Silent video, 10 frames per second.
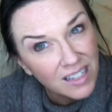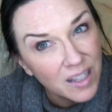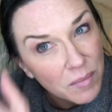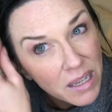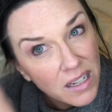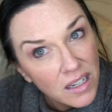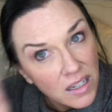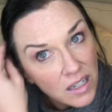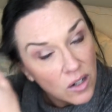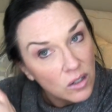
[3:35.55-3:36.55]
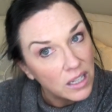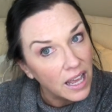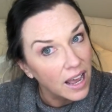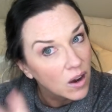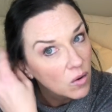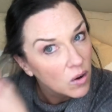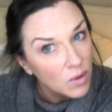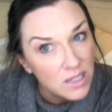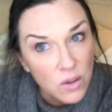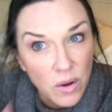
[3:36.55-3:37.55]
Look at me. Holy cow.
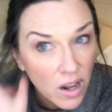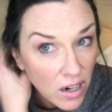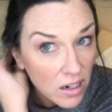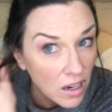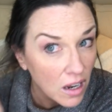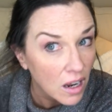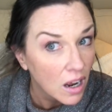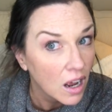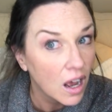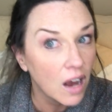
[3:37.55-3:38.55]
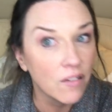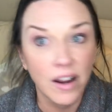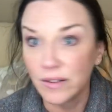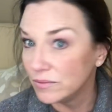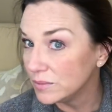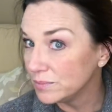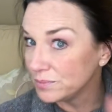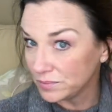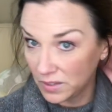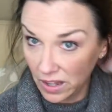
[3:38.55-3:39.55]
What is going on? All right.
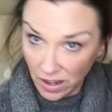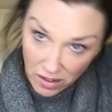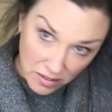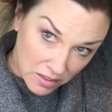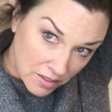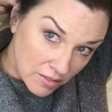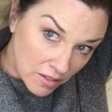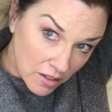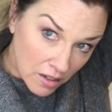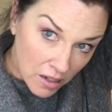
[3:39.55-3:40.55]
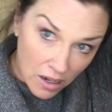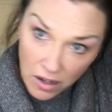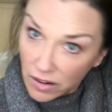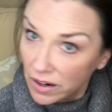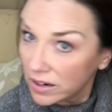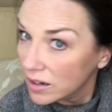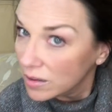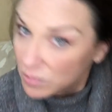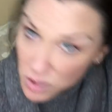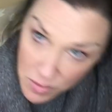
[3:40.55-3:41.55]
Mm, yeah. All right.
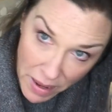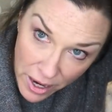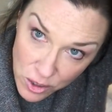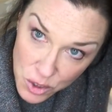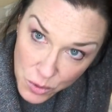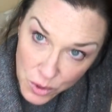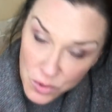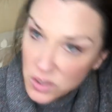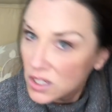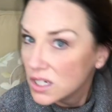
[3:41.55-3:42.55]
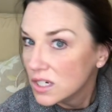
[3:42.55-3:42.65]
I'm using my hair screws.